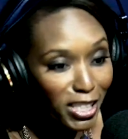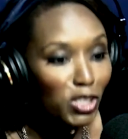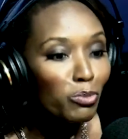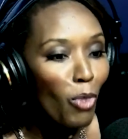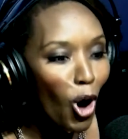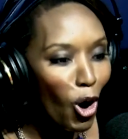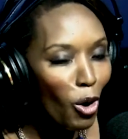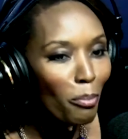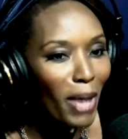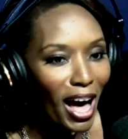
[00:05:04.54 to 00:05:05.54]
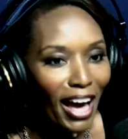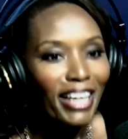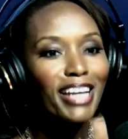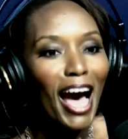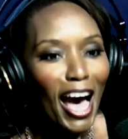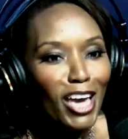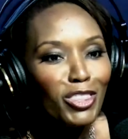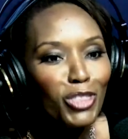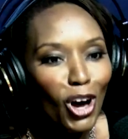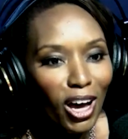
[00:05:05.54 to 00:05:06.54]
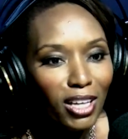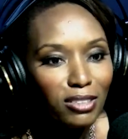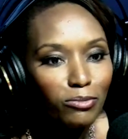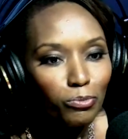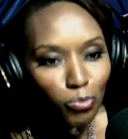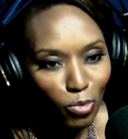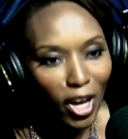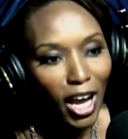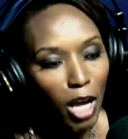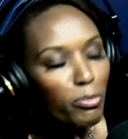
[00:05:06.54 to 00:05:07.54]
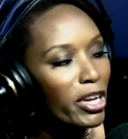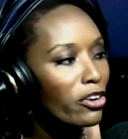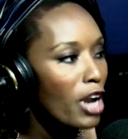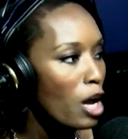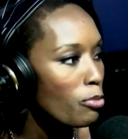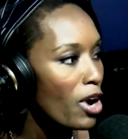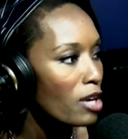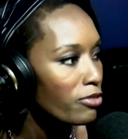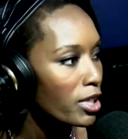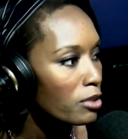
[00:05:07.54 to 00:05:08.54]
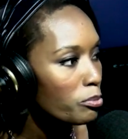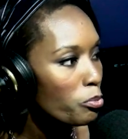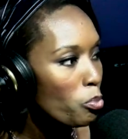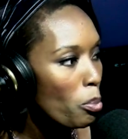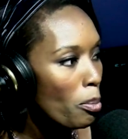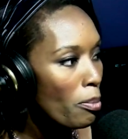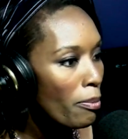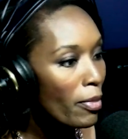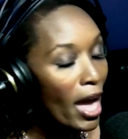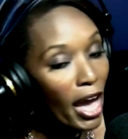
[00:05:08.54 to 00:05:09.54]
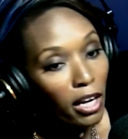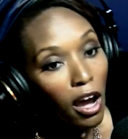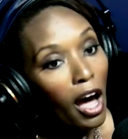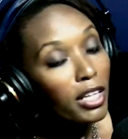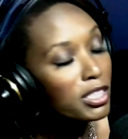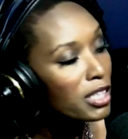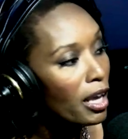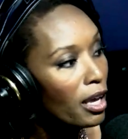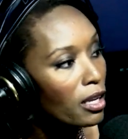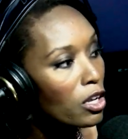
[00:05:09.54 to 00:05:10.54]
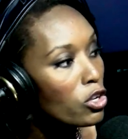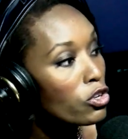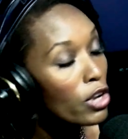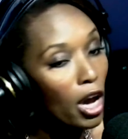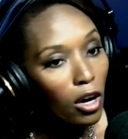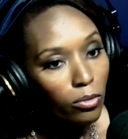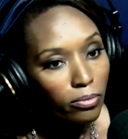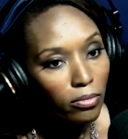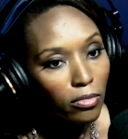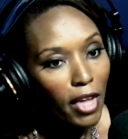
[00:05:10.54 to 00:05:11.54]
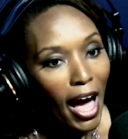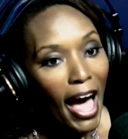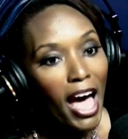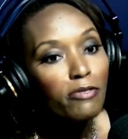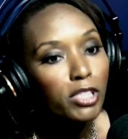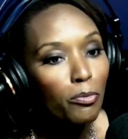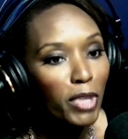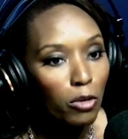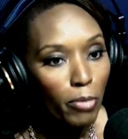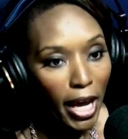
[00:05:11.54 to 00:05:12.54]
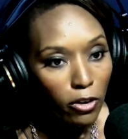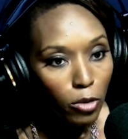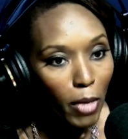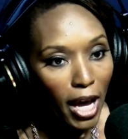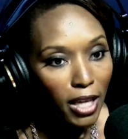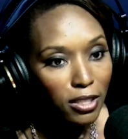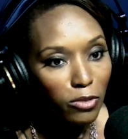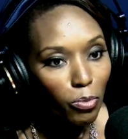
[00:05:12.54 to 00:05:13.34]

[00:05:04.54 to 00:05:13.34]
small mind, I thought a bigger nonprofit. And God said, no, I have something better in mind.